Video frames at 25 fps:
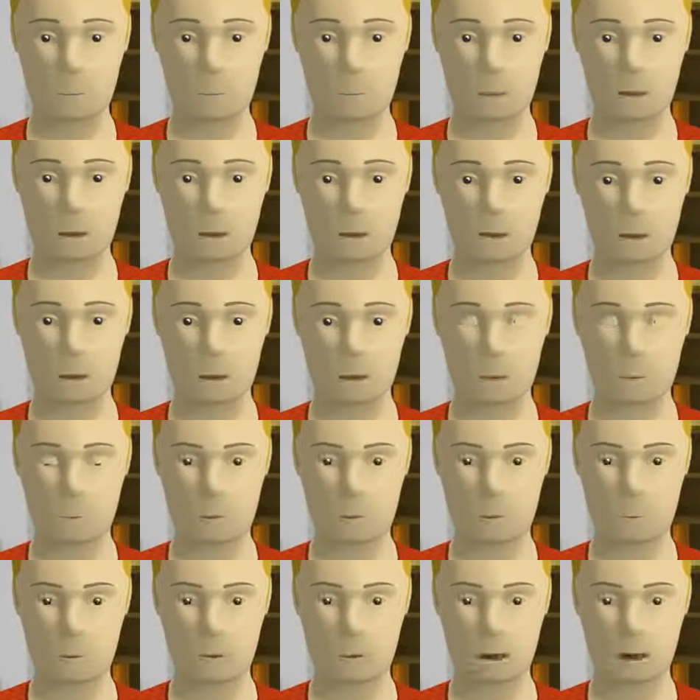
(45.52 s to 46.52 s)
Aside
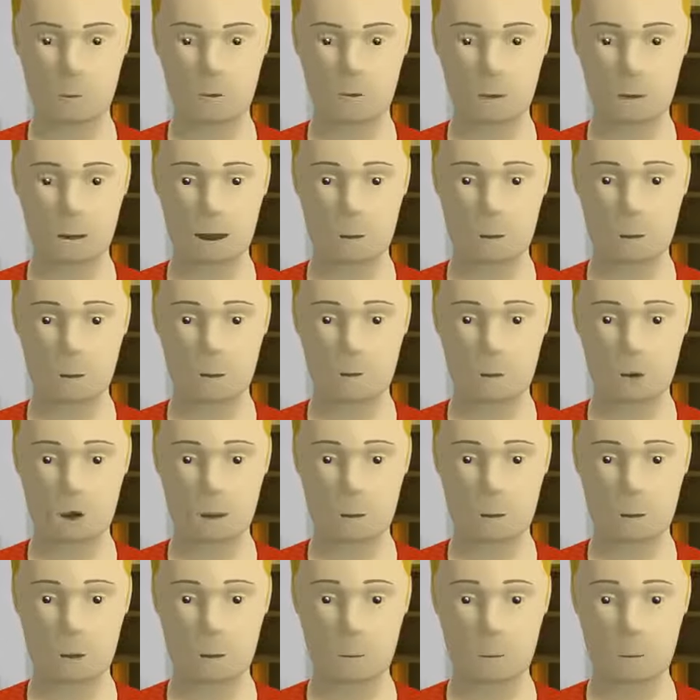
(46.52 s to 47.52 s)
from teaching in the
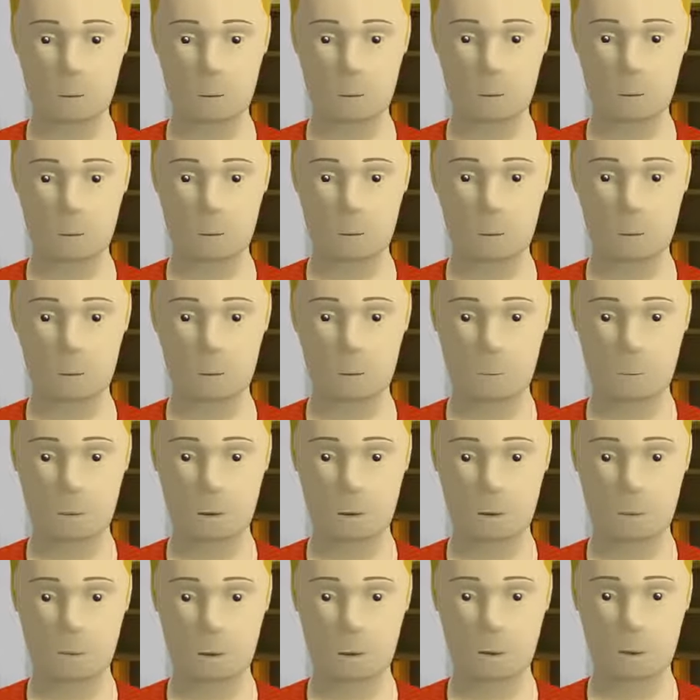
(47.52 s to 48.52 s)
water,
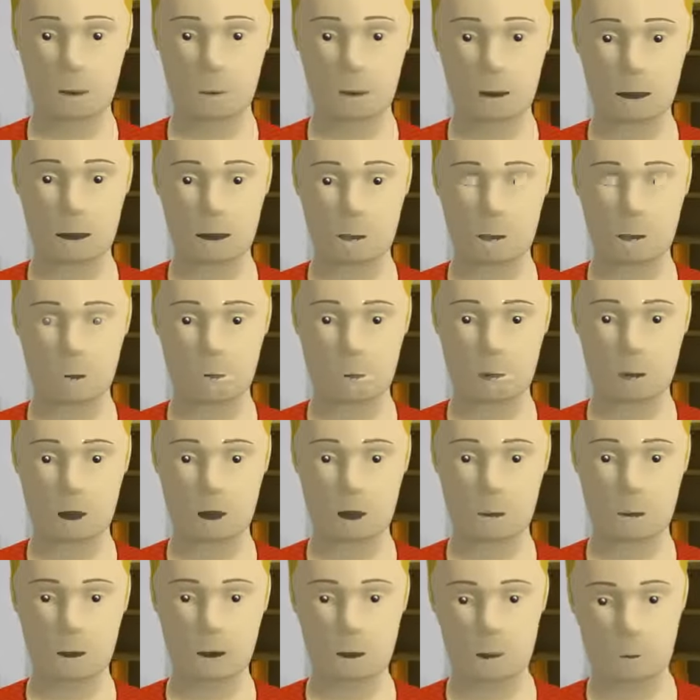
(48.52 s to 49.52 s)
there was time to
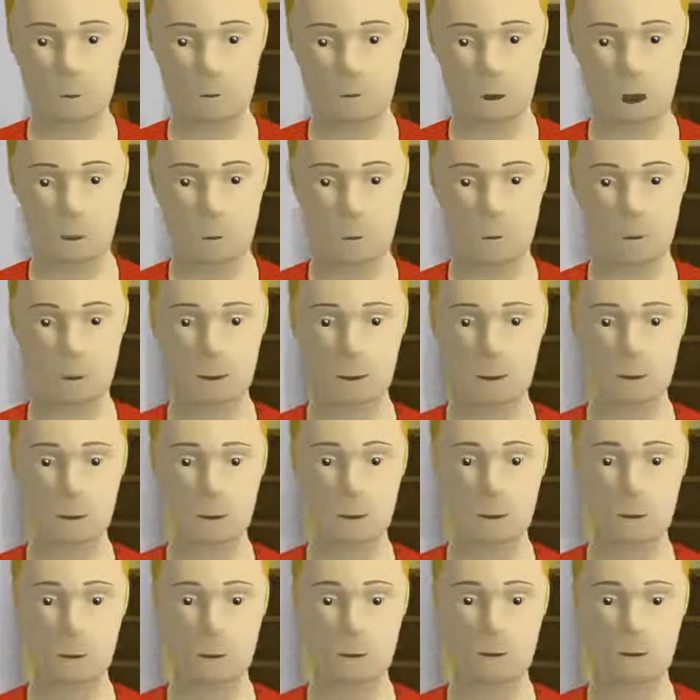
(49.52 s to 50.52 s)
hone and sharpen
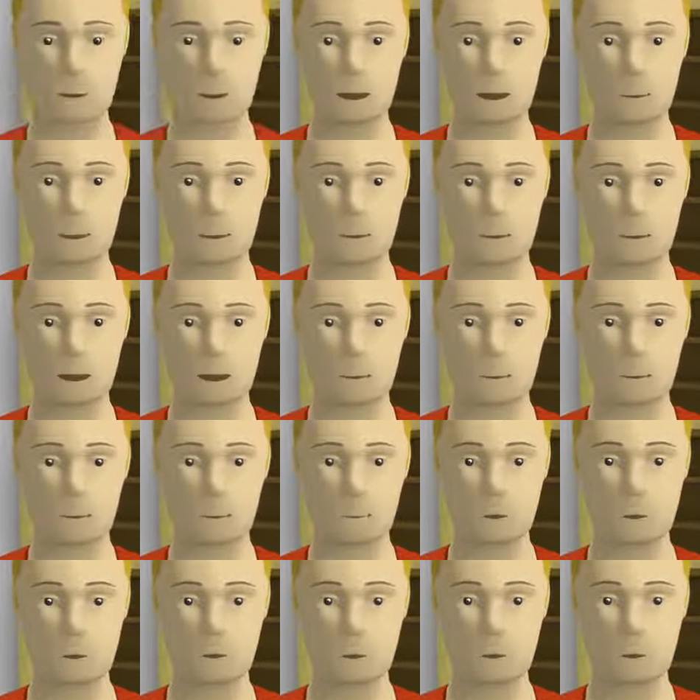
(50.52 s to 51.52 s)
critical skills needed
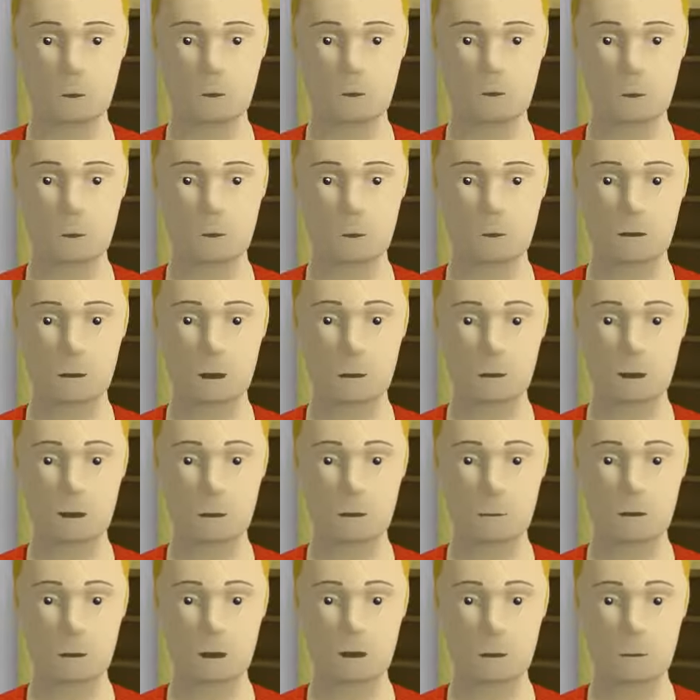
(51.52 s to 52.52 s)
for success at the
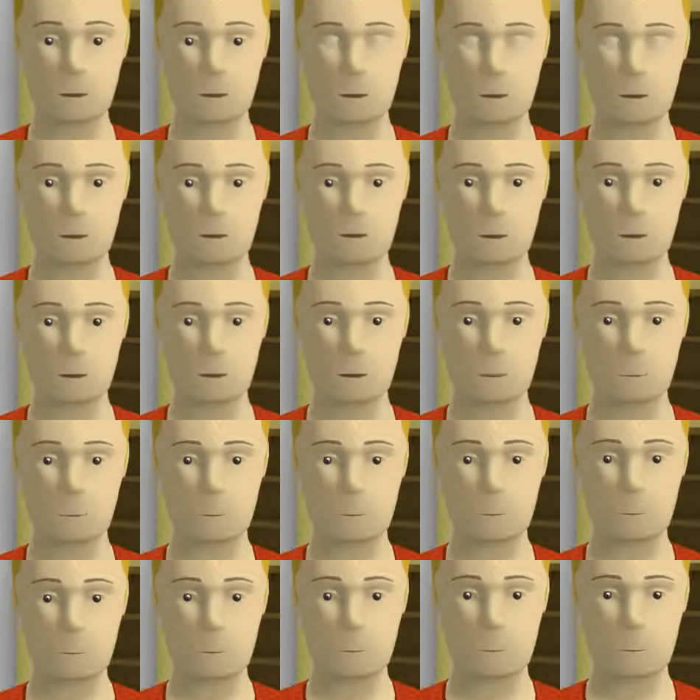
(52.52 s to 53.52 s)
examination.
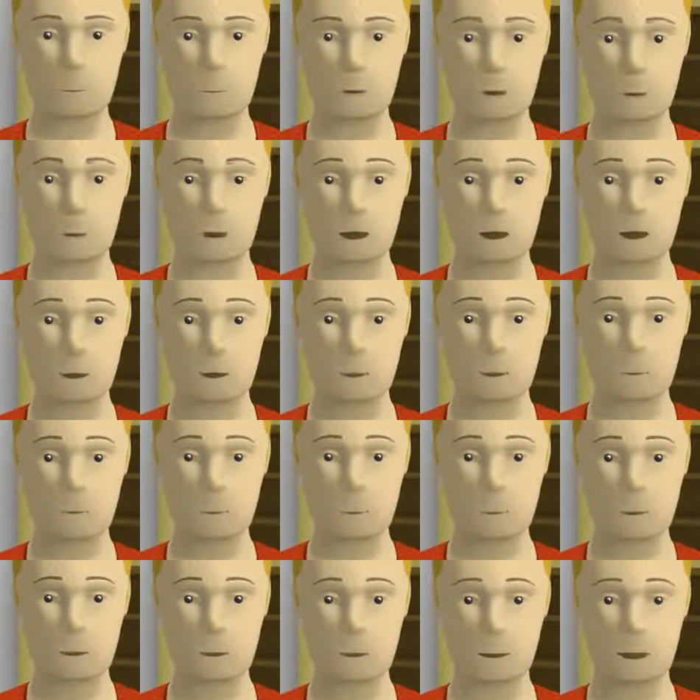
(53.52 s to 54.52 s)

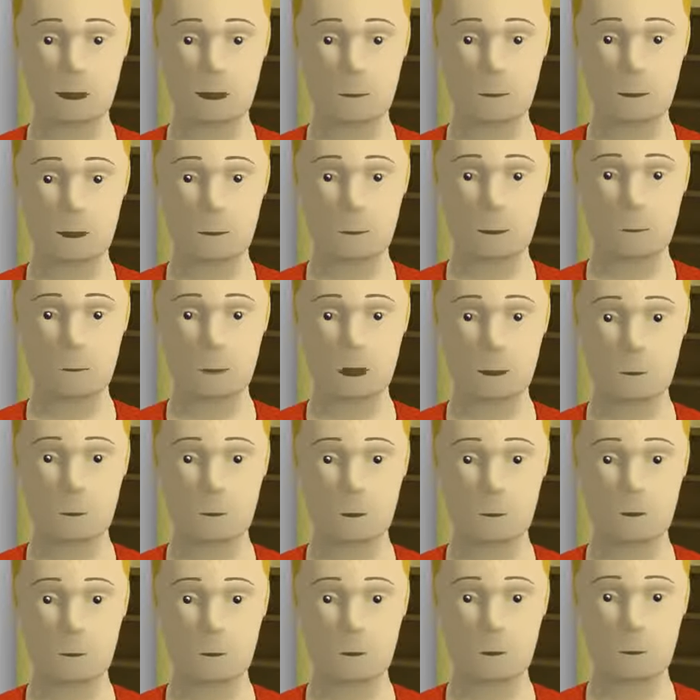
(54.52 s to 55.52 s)
Classroom material was
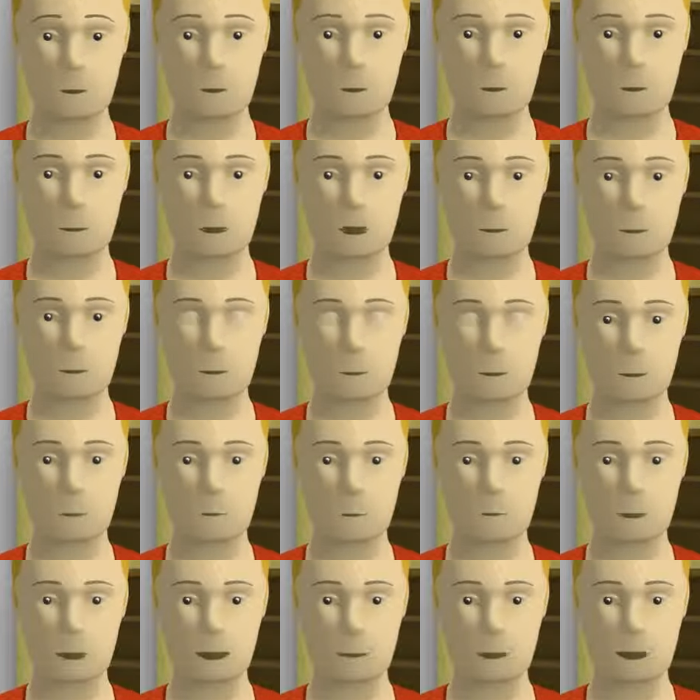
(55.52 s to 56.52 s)
presented in an
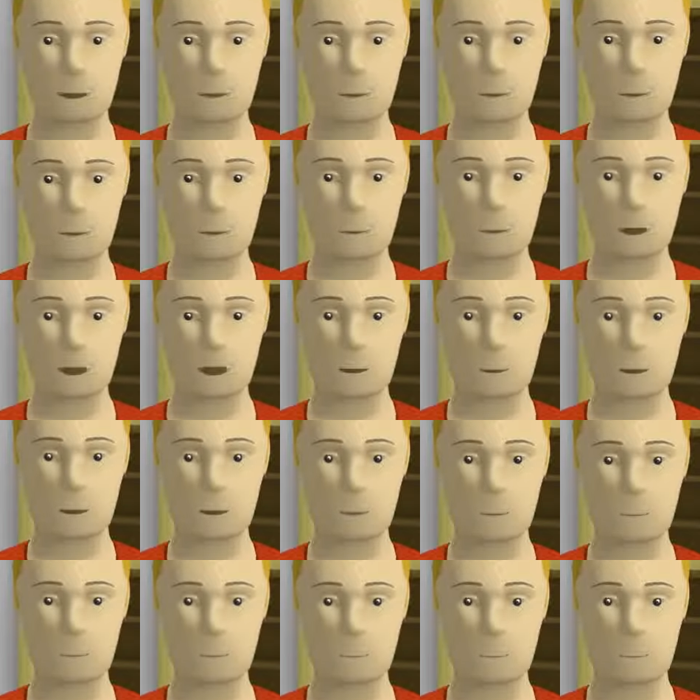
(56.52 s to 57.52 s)
enthusiastic manner.